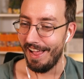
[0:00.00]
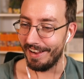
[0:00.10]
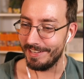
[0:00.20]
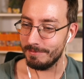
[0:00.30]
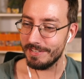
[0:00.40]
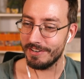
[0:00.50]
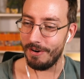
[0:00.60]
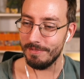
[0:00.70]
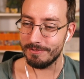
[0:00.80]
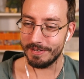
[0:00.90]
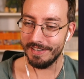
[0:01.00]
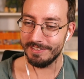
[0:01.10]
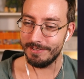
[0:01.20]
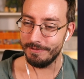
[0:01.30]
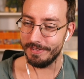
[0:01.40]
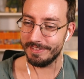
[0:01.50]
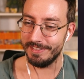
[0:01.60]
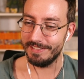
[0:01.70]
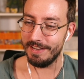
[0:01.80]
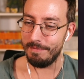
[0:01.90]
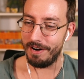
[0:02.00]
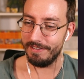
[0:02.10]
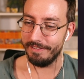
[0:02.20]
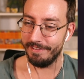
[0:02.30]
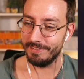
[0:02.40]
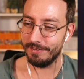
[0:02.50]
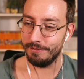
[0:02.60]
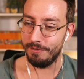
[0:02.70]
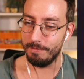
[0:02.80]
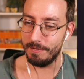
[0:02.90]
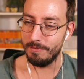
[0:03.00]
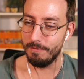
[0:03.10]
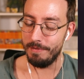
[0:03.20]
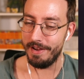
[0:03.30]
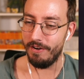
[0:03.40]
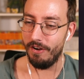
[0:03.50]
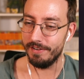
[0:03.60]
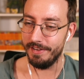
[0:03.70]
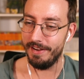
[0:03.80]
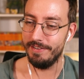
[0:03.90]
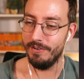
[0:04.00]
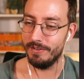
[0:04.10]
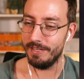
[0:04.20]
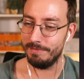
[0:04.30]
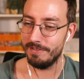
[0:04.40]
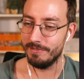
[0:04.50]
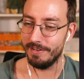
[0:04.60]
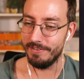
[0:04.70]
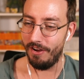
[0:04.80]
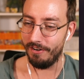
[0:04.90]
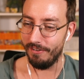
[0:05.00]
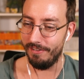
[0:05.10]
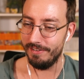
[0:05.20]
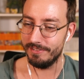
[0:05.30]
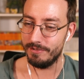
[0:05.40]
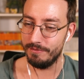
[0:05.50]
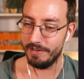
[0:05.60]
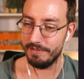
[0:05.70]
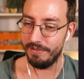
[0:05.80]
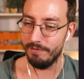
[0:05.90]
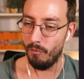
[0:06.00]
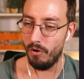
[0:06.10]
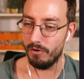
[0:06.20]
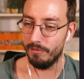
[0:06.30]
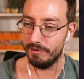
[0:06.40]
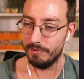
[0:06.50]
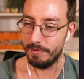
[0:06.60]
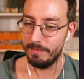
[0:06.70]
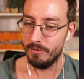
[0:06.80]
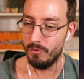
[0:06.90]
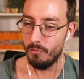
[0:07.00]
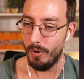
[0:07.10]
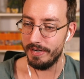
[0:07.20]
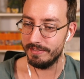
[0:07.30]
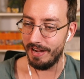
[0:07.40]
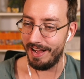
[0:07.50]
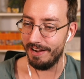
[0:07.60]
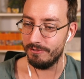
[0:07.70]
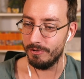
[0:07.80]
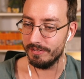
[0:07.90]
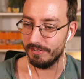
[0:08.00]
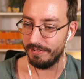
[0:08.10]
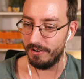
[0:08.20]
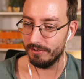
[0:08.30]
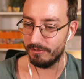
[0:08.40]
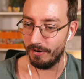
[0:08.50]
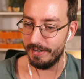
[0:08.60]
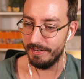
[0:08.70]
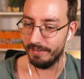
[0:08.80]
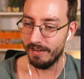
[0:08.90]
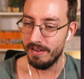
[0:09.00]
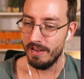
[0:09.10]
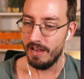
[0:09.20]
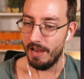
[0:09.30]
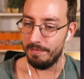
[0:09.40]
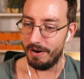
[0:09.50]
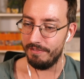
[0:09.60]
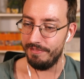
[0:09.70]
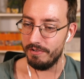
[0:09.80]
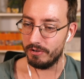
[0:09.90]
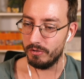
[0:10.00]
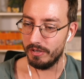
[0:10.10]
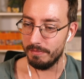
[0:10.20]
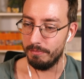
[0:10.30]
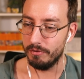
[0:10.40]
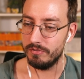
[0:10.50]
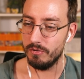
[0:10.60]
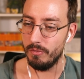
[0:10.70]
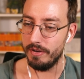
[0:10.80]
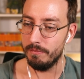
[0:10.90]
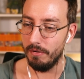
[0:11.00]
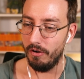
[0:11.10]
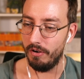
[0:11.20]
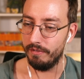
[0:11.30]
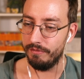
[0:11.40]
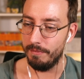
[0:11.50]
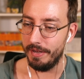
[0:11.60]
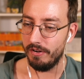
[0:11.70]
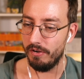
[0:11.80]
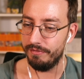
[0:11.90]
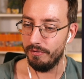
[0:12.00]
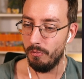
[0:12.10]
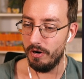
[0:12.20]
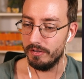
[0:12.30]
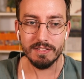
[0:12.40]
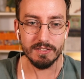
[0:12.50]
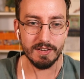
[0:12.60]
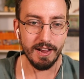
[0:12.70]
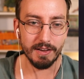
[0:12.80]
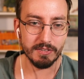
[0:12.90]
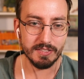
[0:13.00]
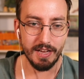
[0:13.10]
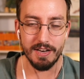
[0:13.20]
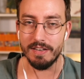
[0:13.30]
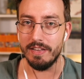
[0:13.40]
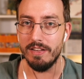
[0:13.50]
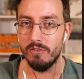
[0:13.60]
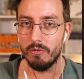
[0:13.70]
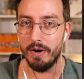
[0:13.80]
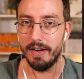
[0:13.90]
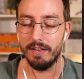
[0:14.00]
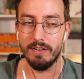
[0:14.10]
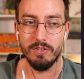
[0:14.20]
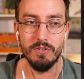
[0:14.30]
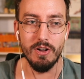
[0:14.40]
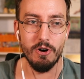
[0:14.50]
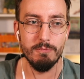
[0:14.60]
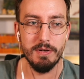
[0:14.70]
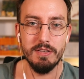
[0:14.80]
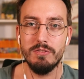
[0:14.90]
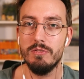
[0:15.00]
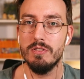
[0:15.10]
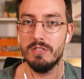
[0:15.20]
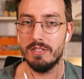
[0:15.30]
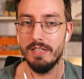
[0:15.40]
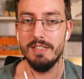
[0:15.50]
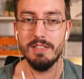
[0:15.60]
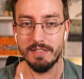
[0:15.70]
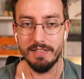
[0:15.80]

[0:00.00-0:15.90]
I keep seeing comments regarding Street Fighter six M R saying this is for people who play all day. No, it's absolutely not, lol. Street Fighter five Warlord Wars for people who waste hundreds of hours grinding. M R very quickly puts you where you belong, for better or for worse. It's like a standard E L O ranking, you know, based on your skill.